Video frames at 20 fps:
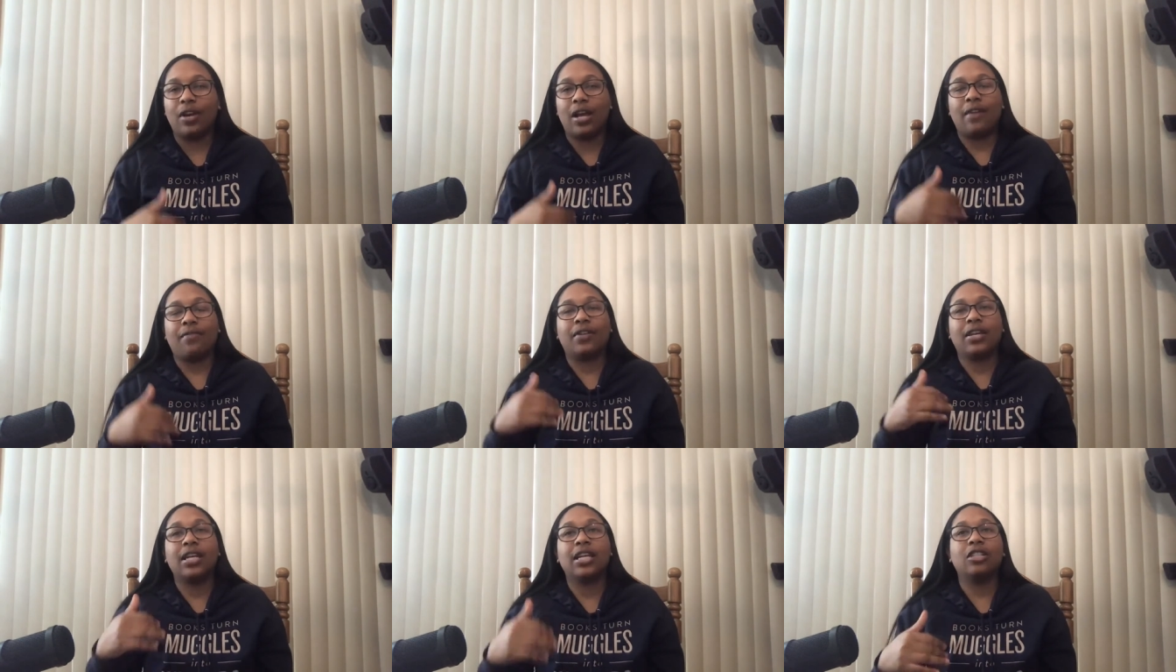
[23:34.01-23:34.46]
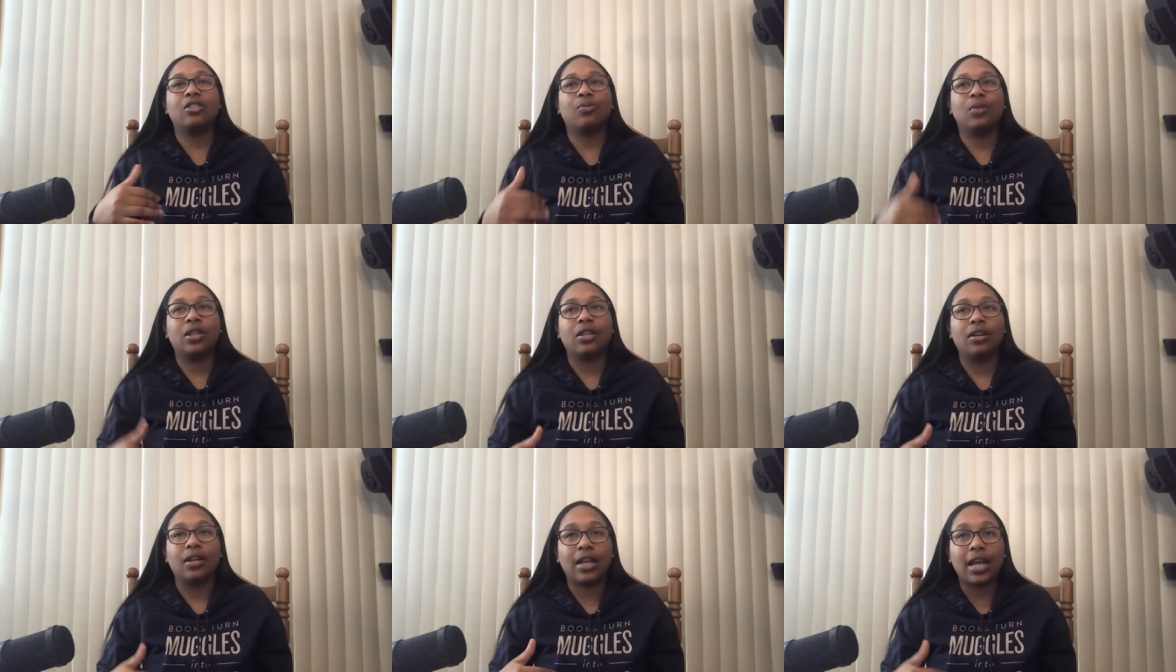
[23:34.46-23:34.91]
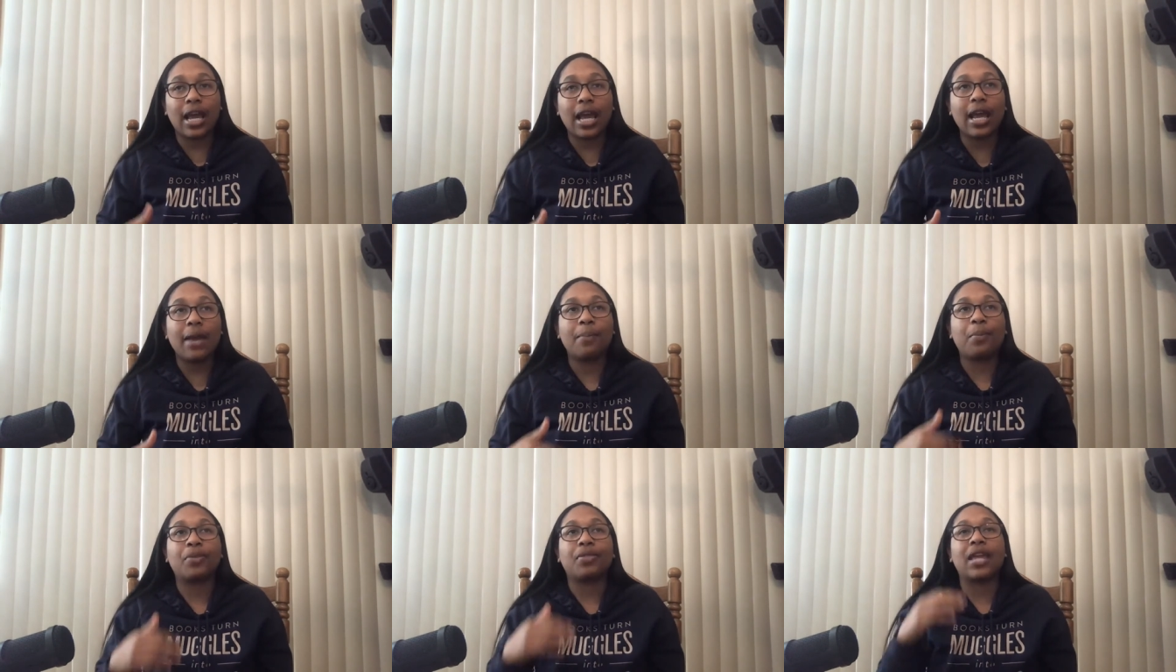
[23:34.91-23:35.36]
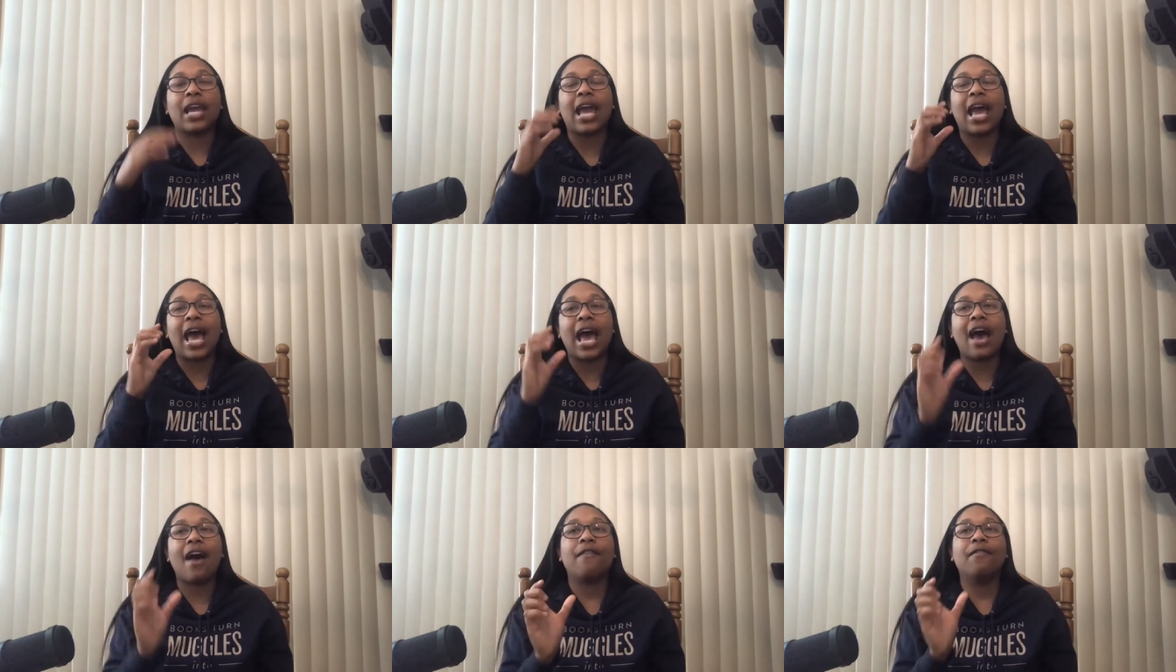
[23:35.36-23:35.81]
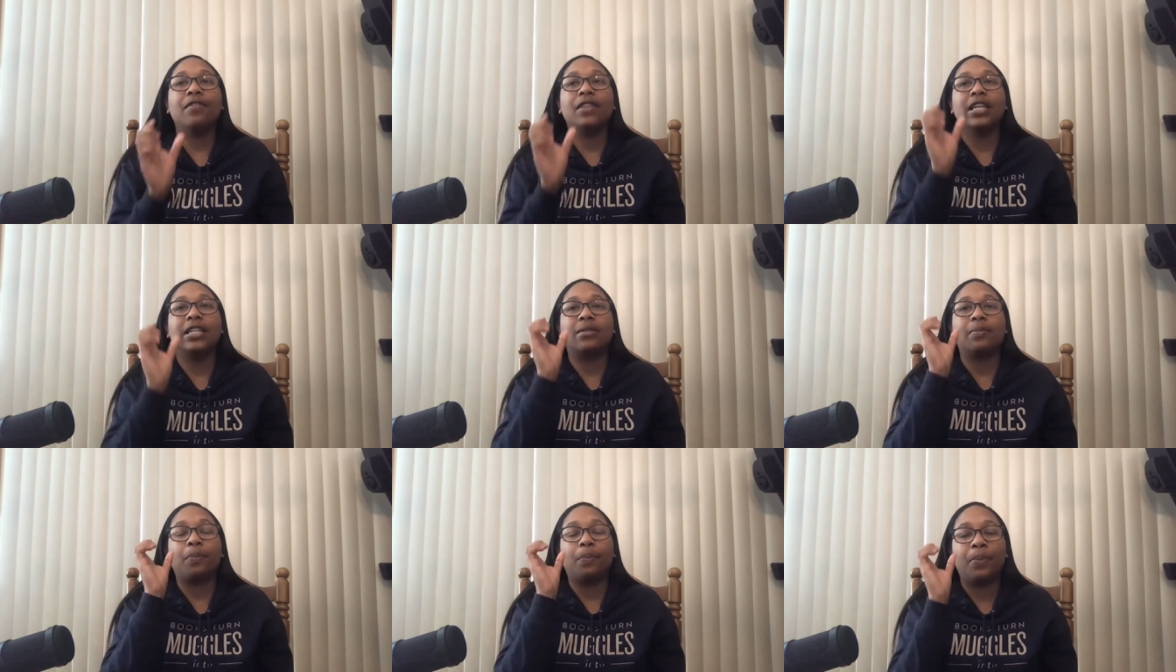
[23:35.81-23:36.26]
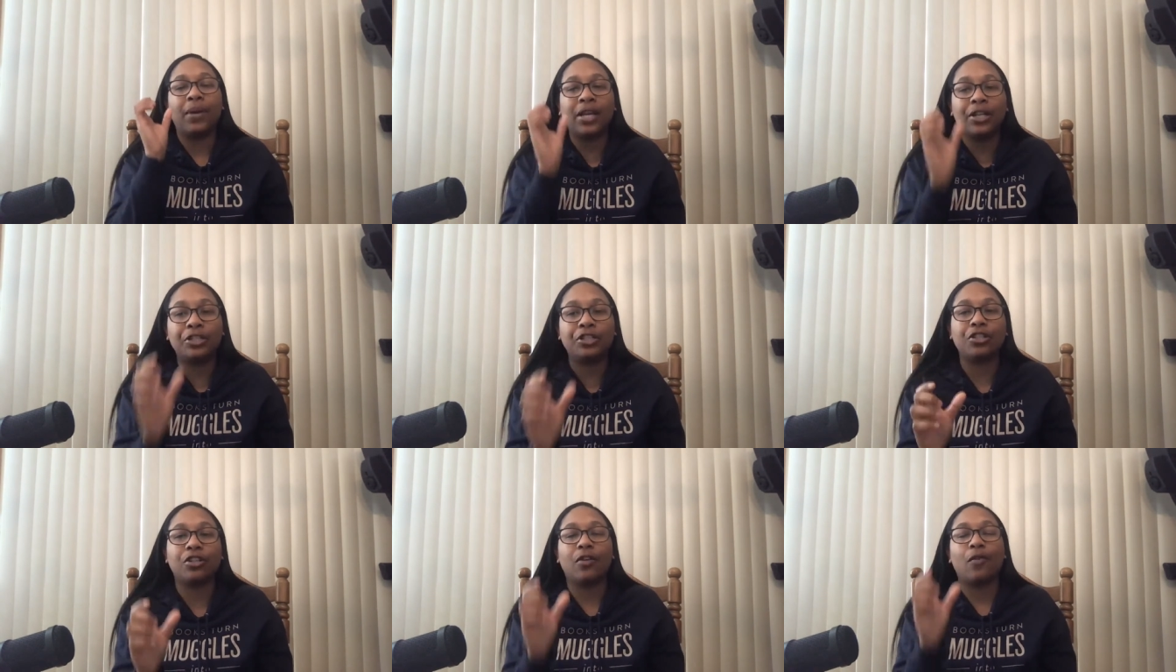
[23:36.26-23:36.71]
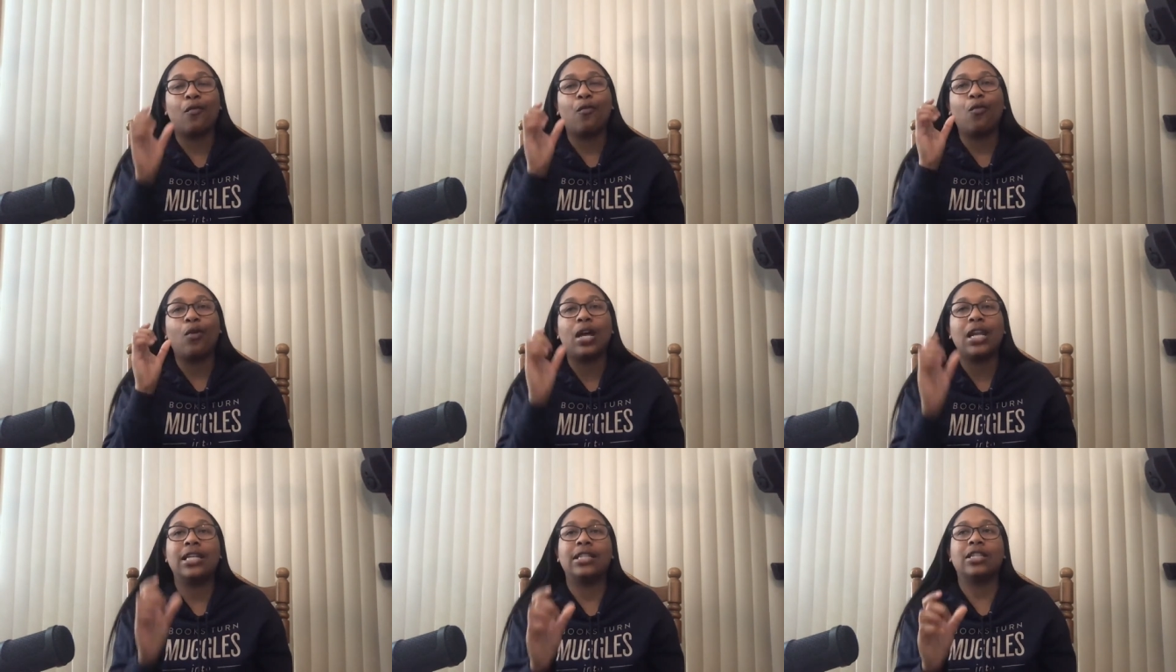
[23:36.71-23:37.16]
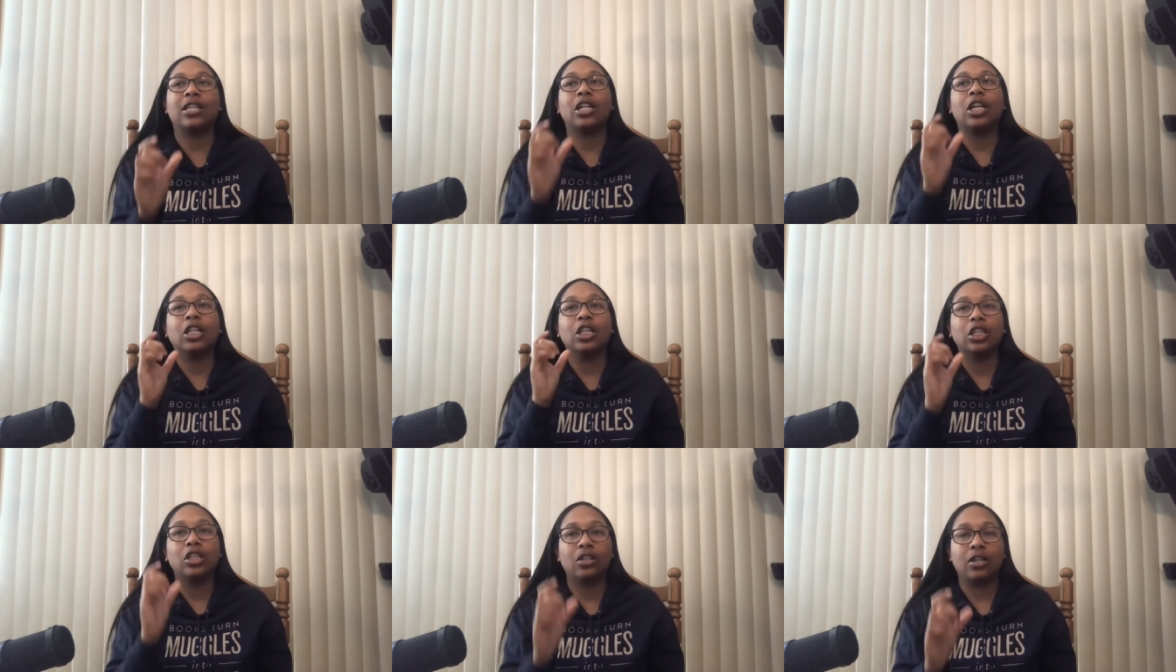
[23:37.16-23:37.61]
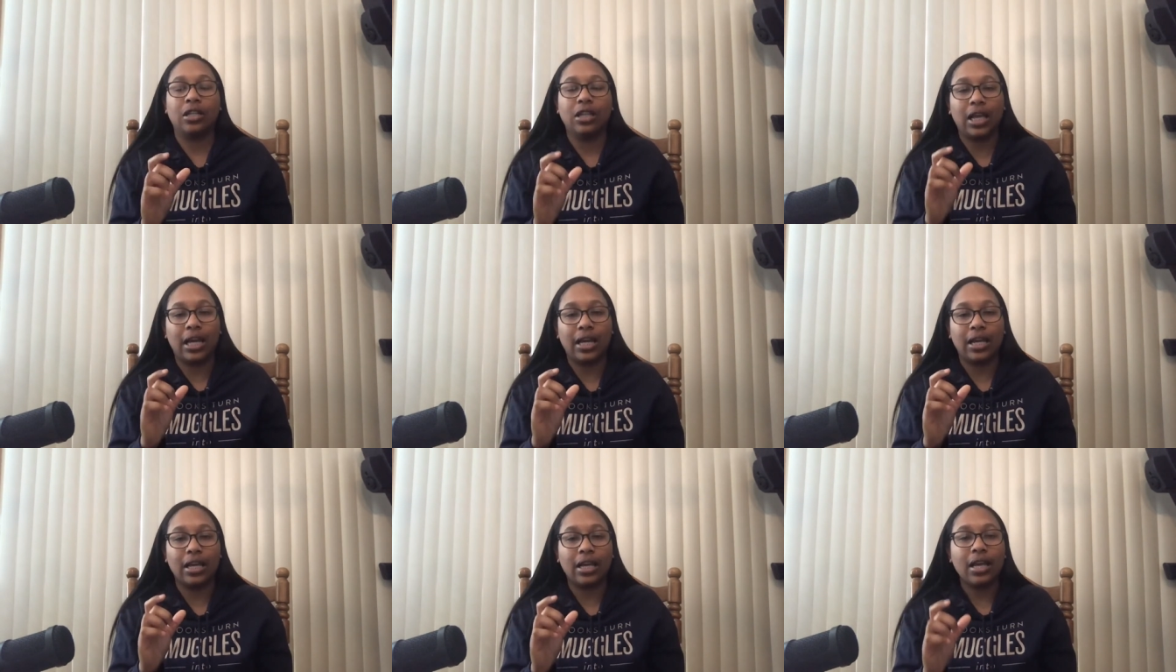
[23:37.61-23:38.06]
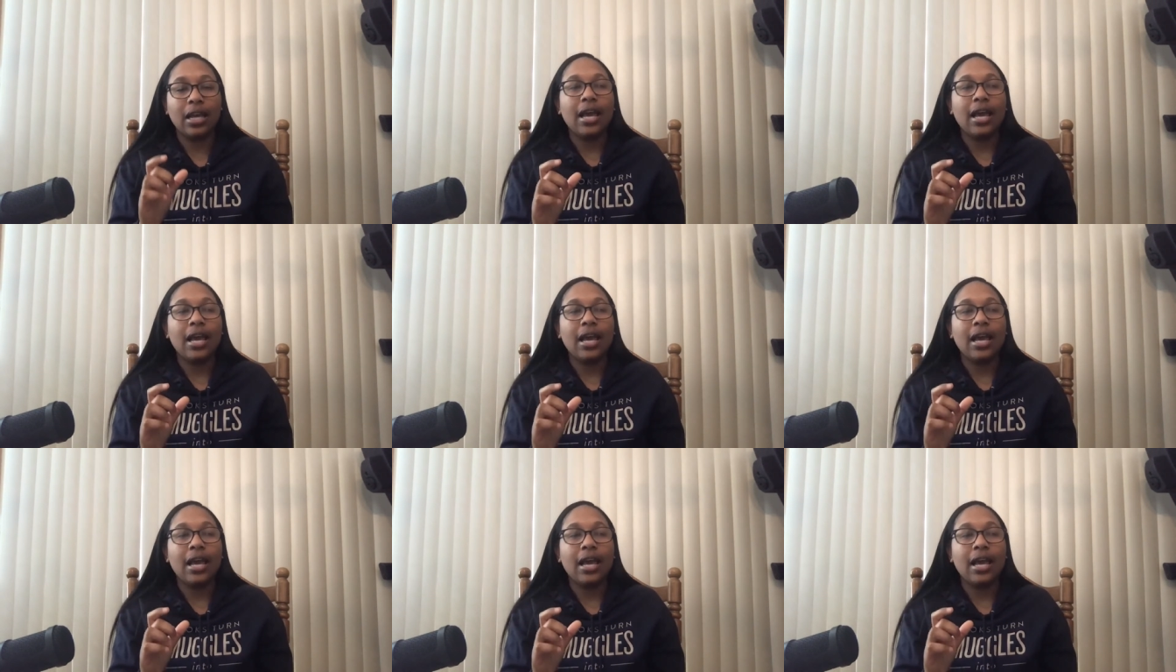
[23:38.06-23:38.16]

have kids when they're gay, but they have this picture of what it's gonna look like.